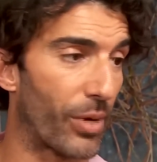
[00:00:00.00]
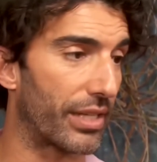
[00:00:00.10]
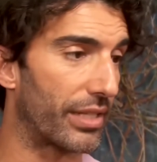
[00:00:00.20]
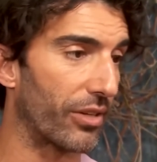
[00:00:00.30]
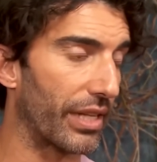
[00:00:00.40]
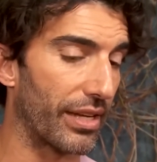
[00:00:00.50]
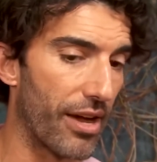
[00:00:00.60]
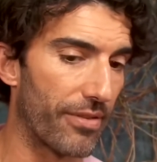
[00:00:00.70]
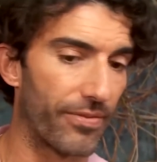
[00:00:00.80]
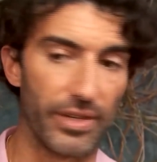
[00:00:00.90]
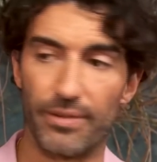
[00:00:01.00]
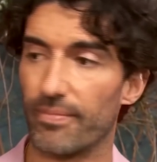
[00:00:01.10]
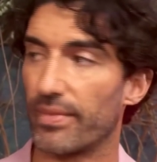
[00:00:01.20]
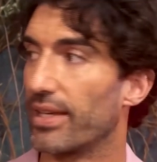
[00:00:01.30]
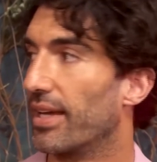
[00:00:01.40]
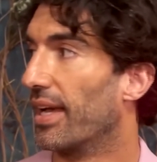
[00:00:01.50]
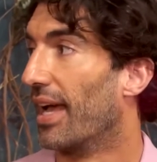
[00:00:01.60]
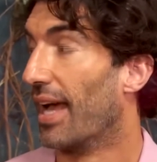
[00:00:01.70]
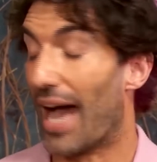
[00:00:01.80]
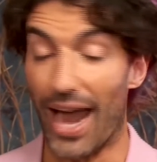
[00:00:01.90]
that there wasn't enough oversight for
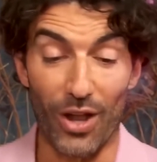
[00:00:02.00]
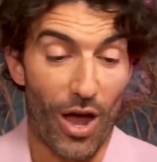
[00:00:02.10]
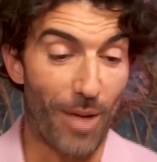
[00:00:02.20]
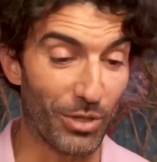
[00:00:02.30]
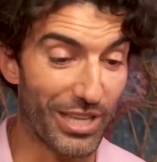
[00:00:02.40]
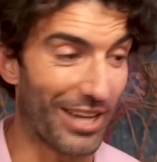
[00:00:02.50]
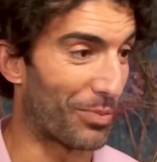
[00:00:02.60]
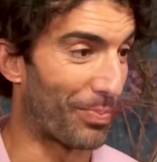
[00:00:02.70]
sensitive scenes.